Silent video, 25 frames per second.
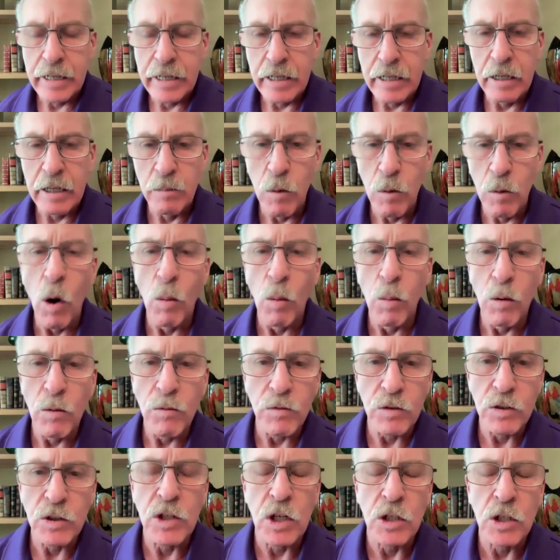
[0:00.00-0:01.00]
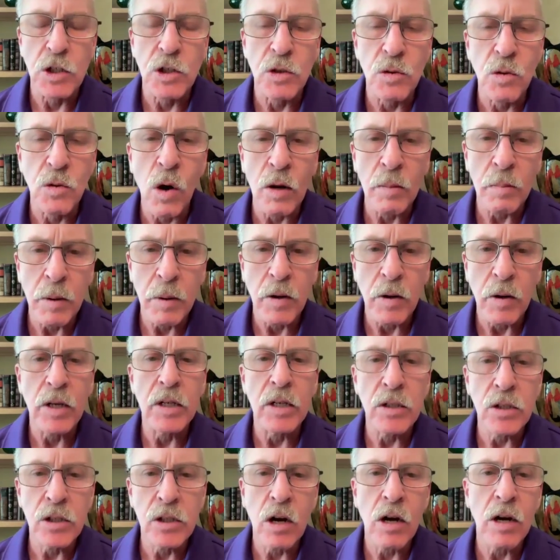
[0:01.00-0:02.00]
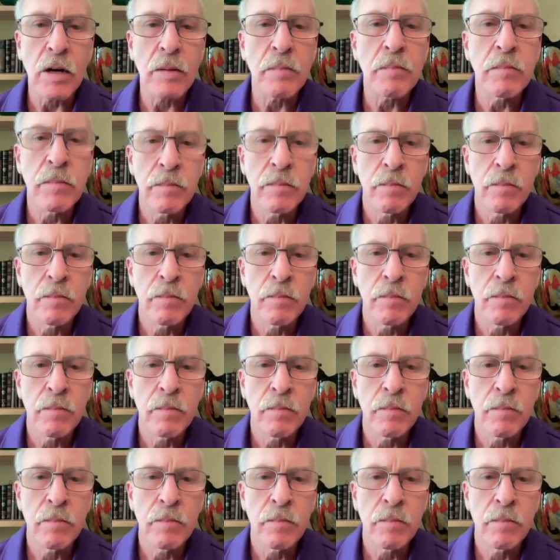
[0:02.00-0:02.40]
immobile for such a long period of time.